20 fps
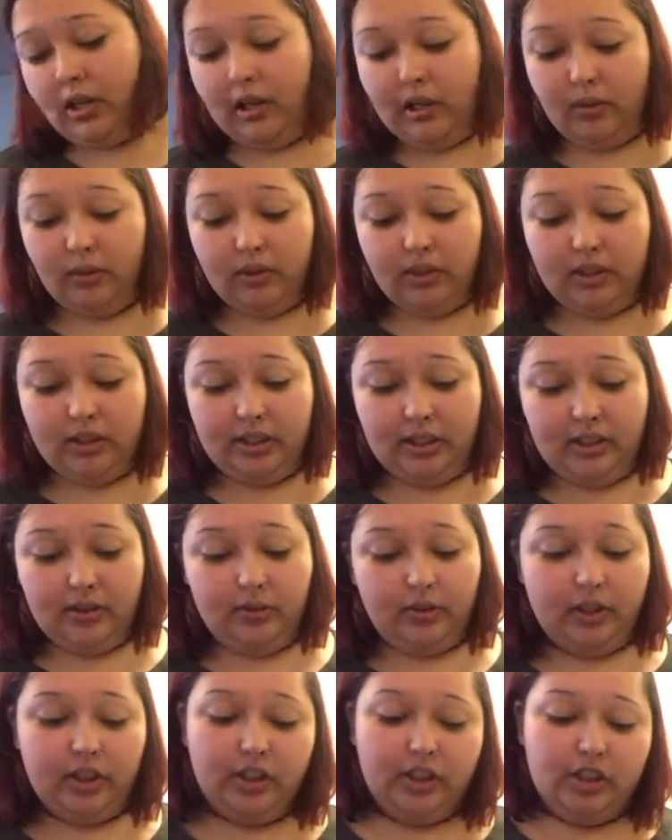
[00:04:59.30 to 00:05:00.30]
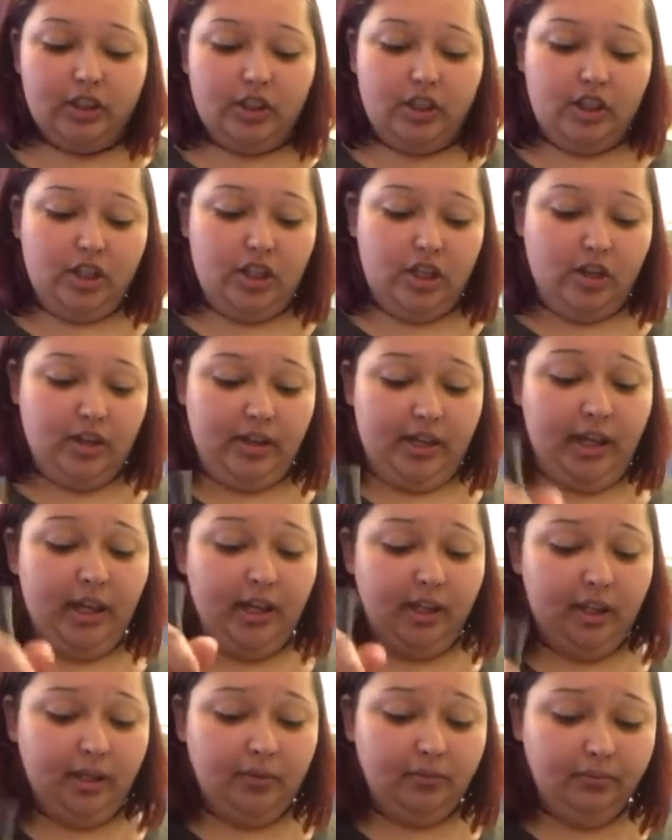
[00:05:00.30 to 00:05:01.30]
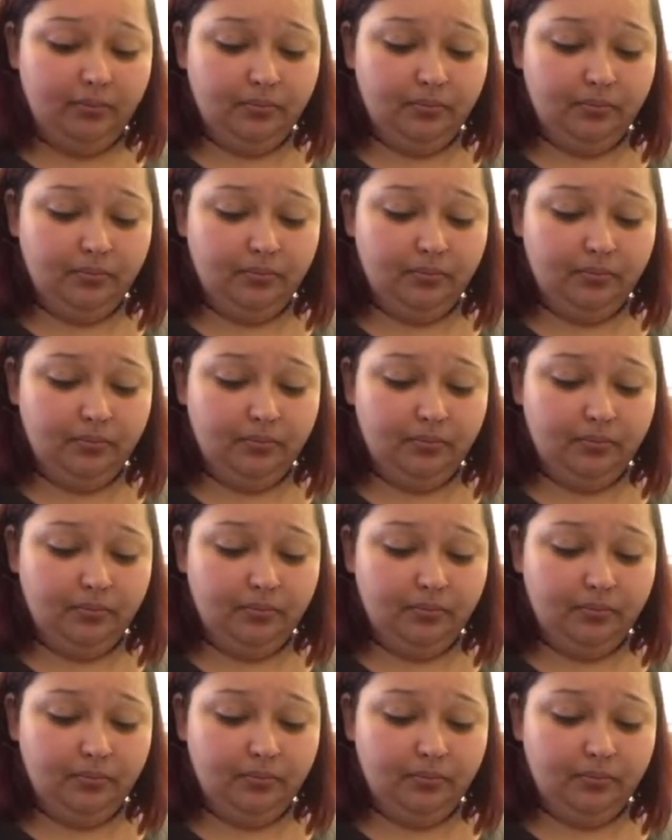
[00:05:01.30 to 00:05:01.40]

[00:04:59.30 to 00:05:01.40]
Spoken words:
And once again, we're going to stir that in.